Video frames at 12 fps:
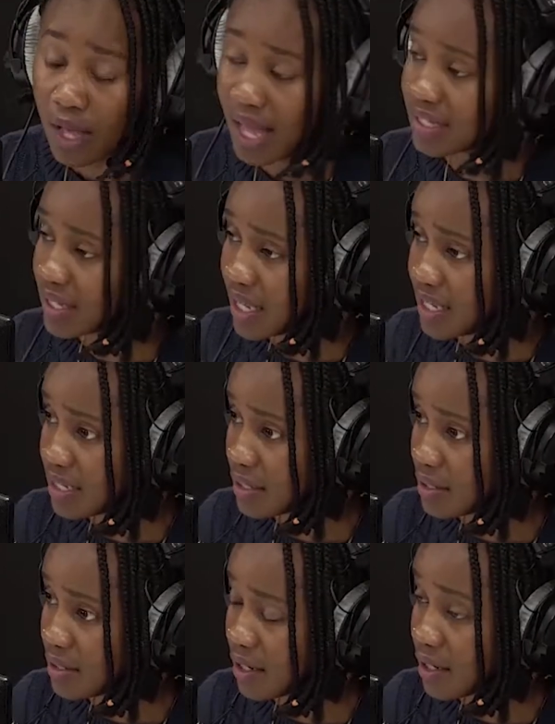Us
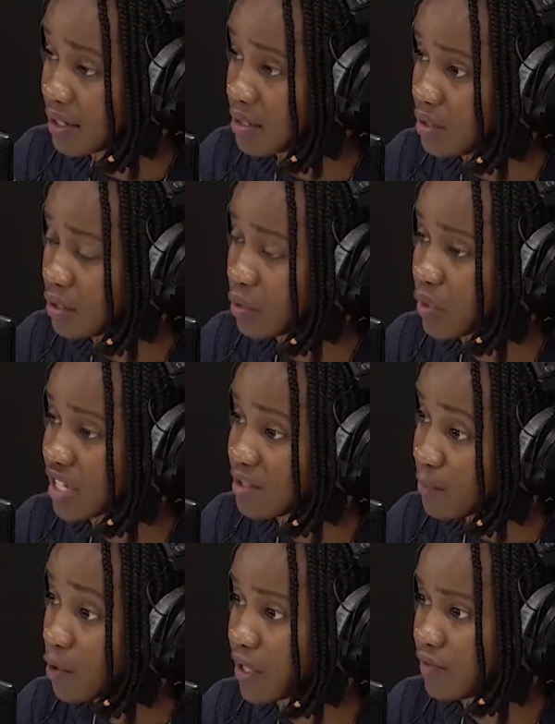guys, the girls, you know, we are
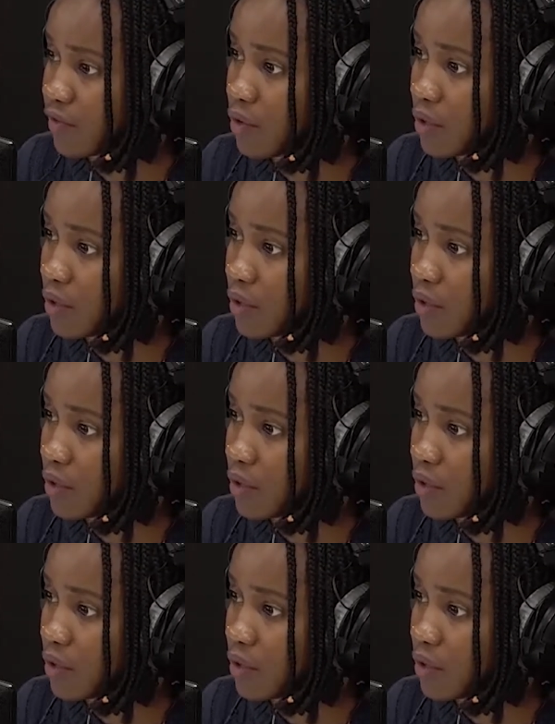spoken for.